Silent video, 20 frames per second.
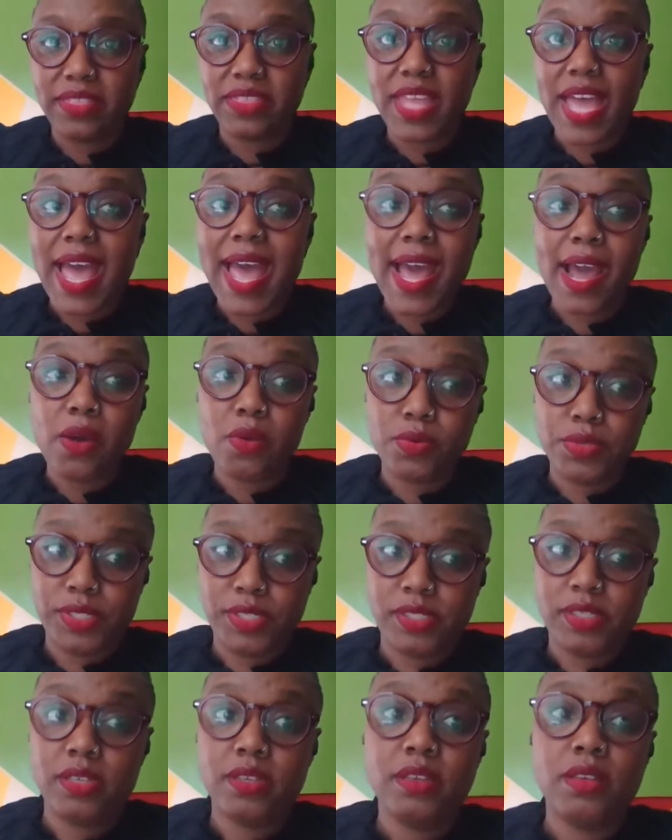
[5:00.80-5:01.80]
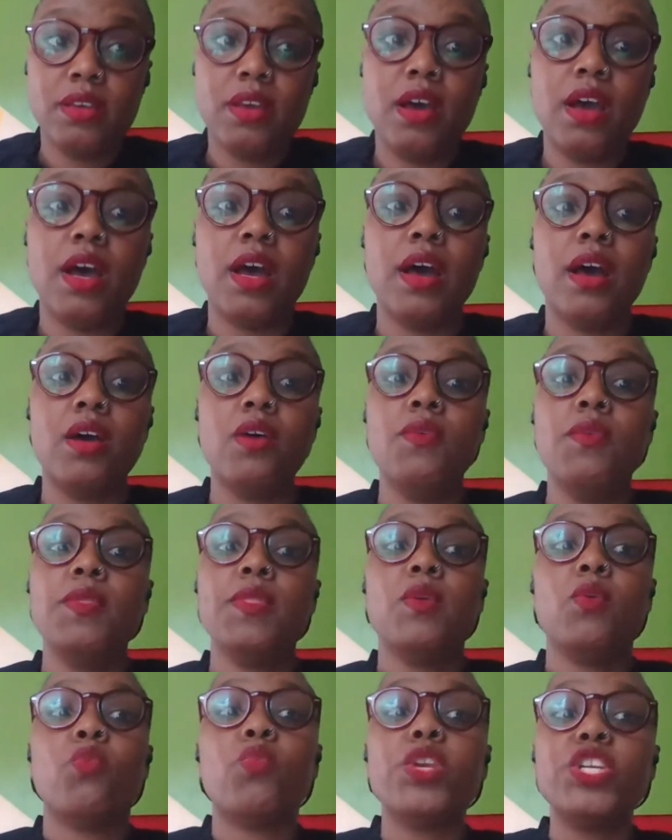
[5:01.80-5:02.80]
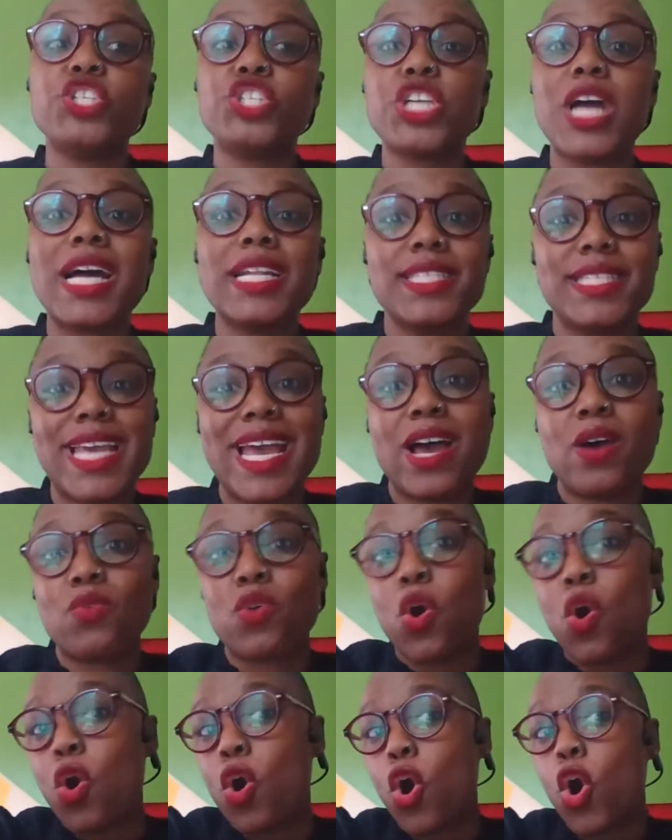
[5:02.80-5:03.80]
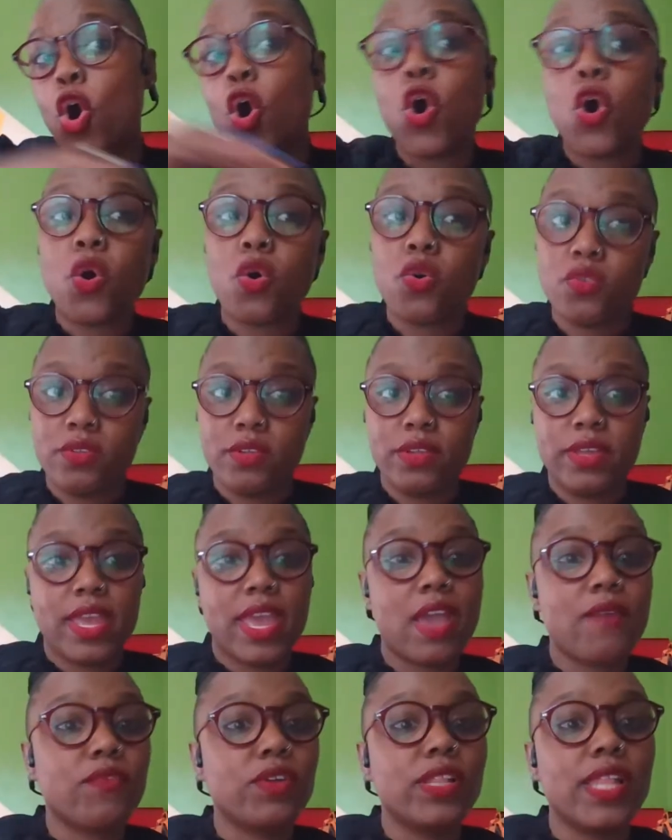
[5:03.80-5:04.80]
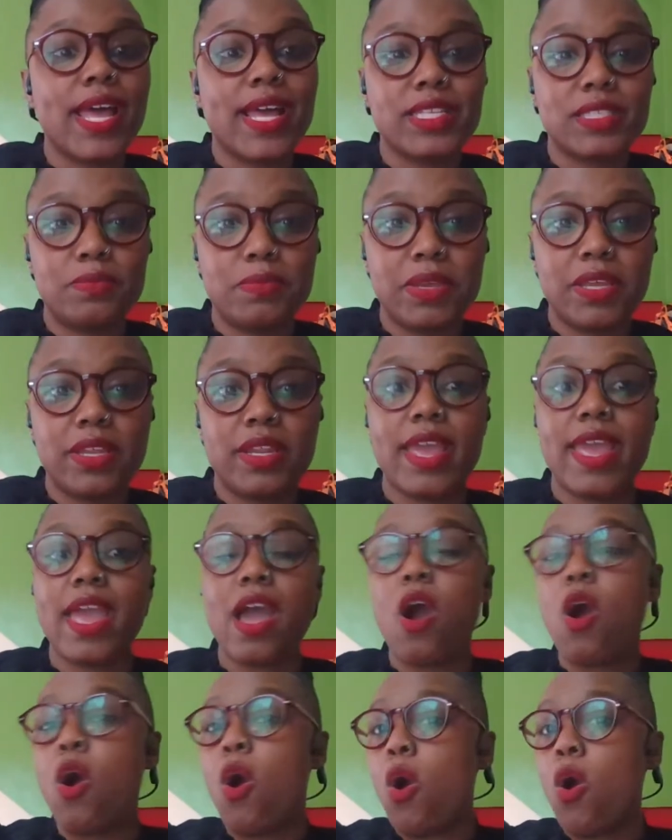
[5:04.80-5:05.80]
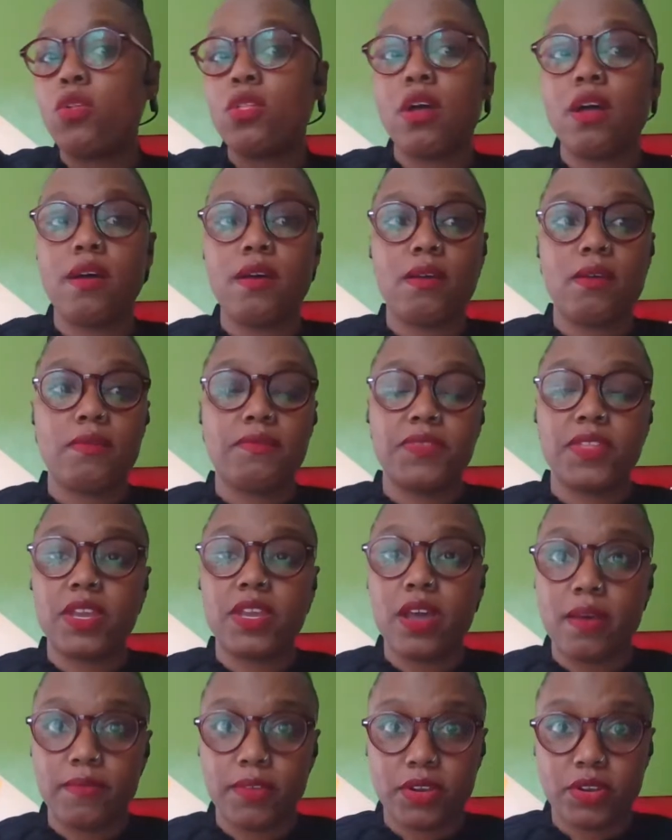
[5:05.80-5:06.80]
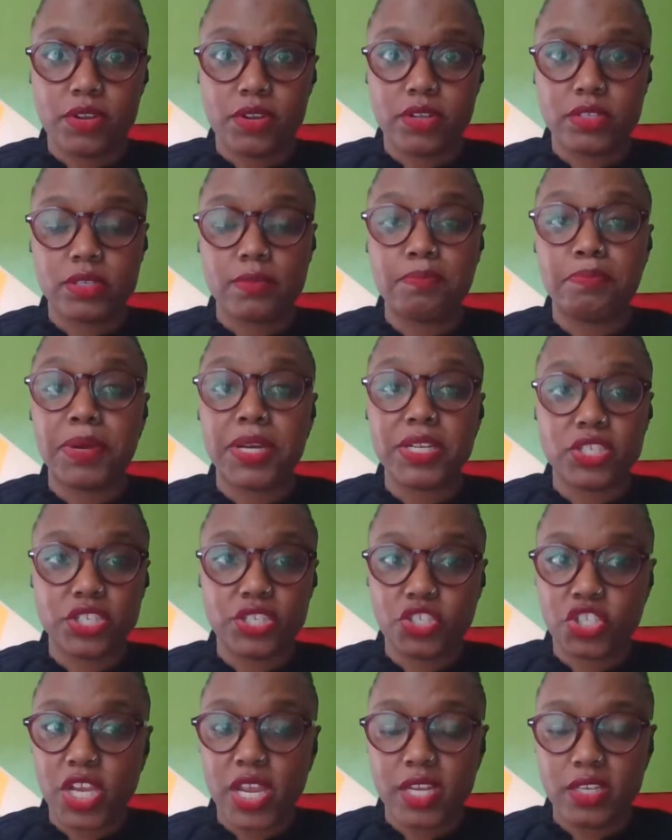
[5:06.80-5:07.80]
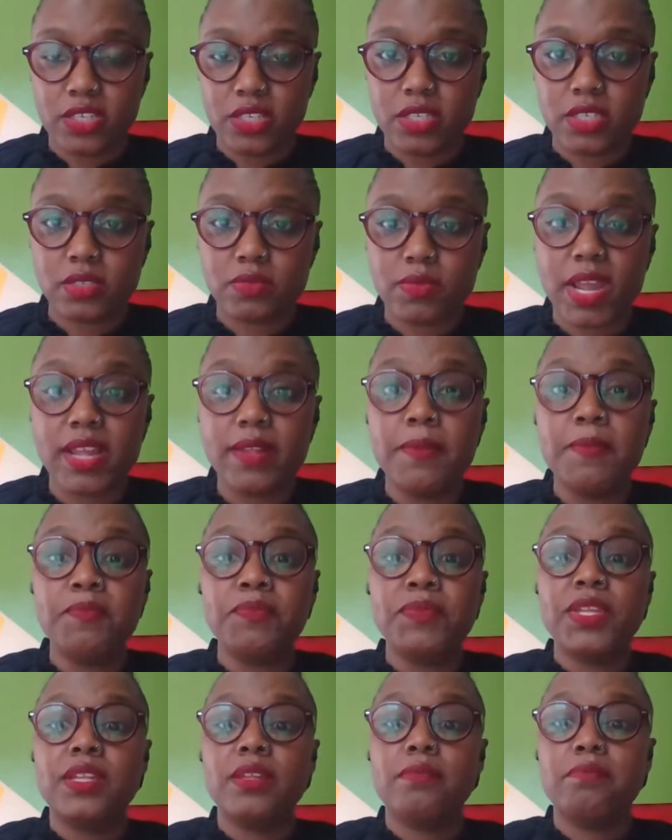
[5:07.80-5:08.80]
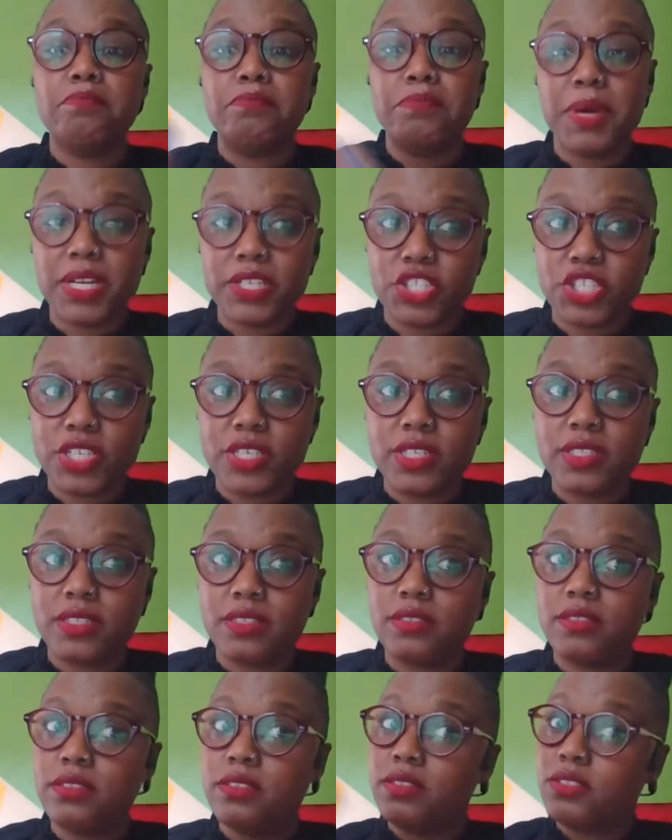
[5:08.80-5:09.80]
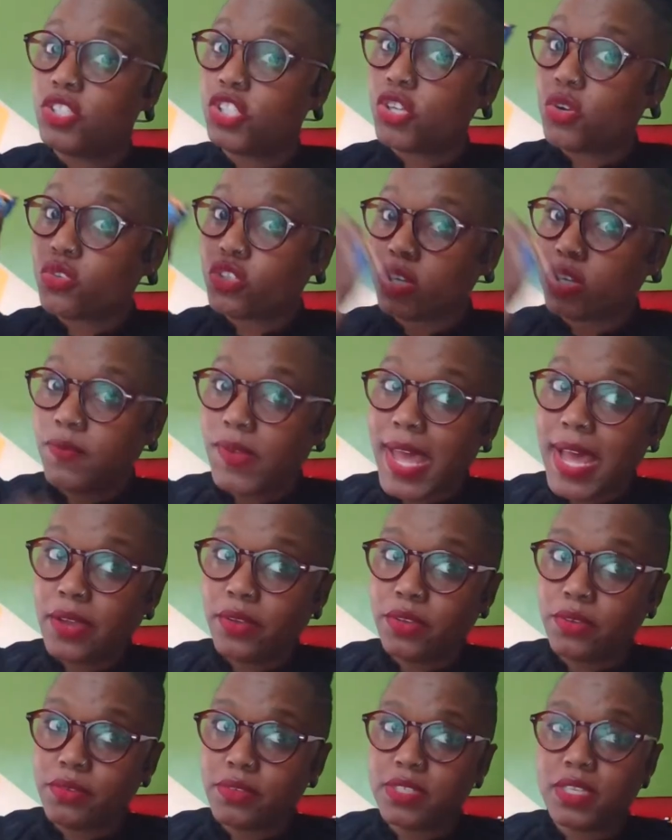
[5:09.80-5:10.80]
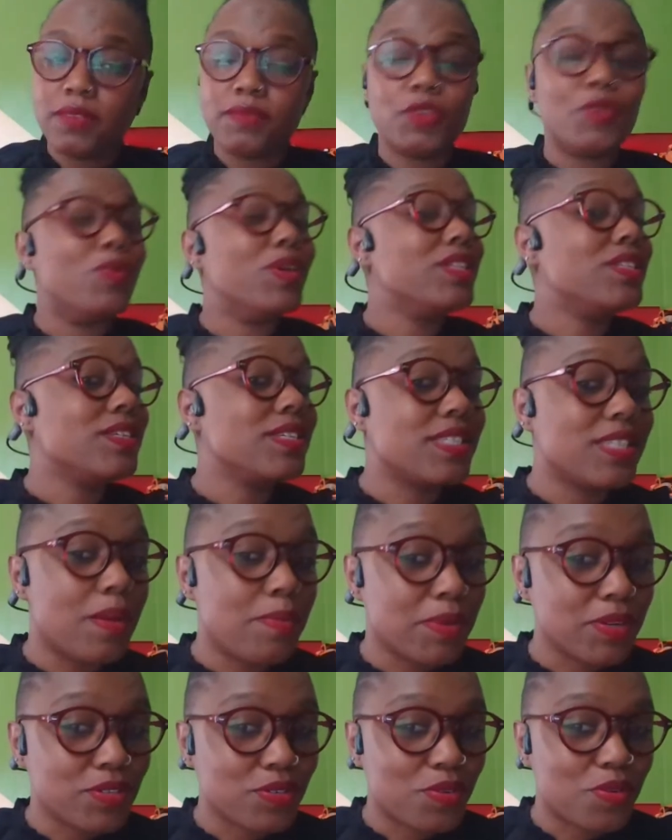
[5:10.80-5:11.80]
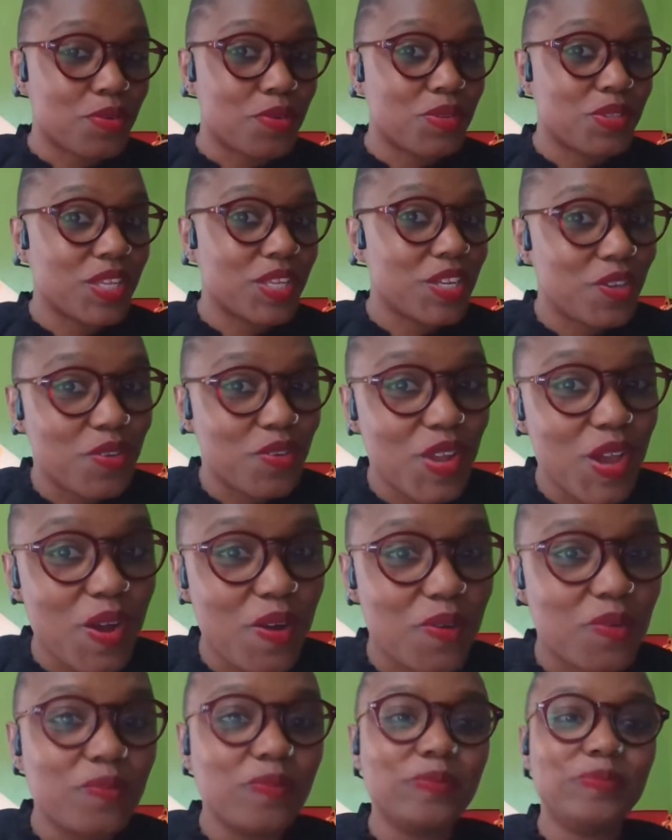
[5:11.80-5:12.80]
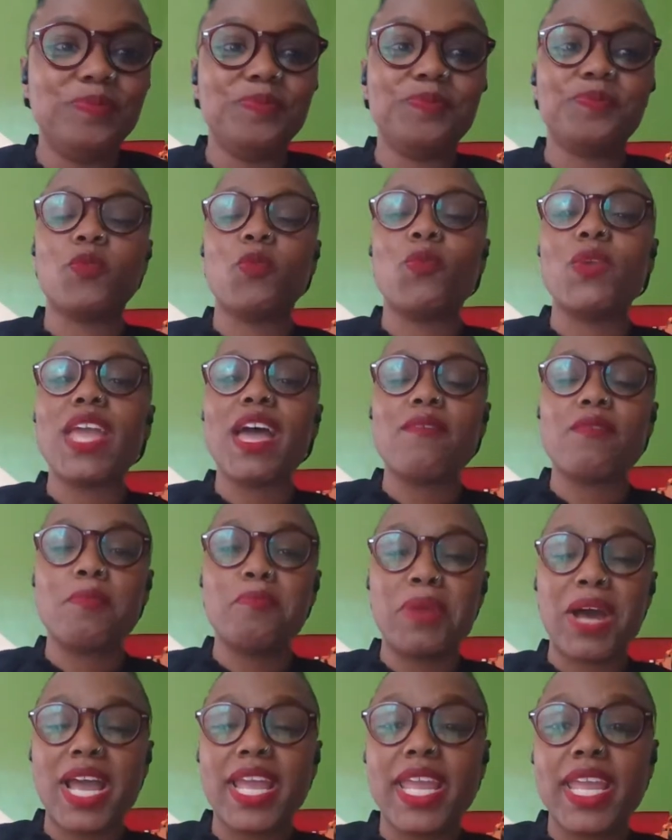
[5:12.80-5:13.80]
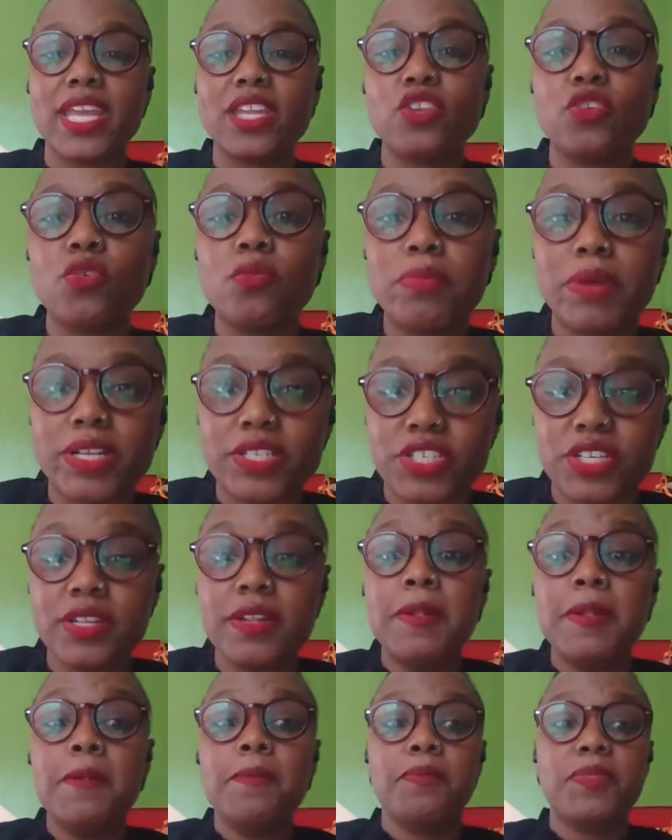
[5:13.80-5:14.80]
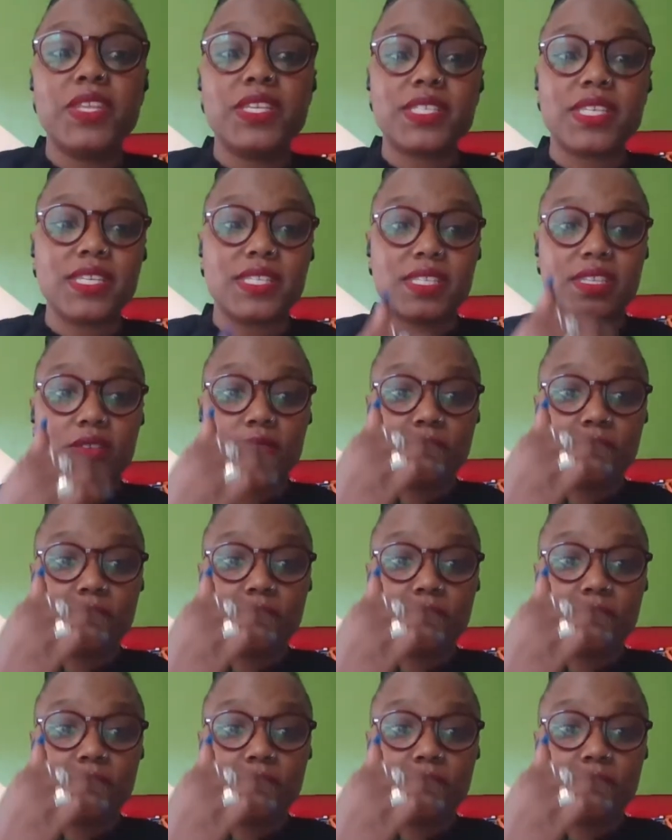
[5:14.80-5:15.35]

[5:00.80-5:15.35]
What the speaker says: the House, we shot down all every last bit, all of the governor's budget changes, right? Budget shows your values. If you went to summer school, then you know we have a biannual budget. This is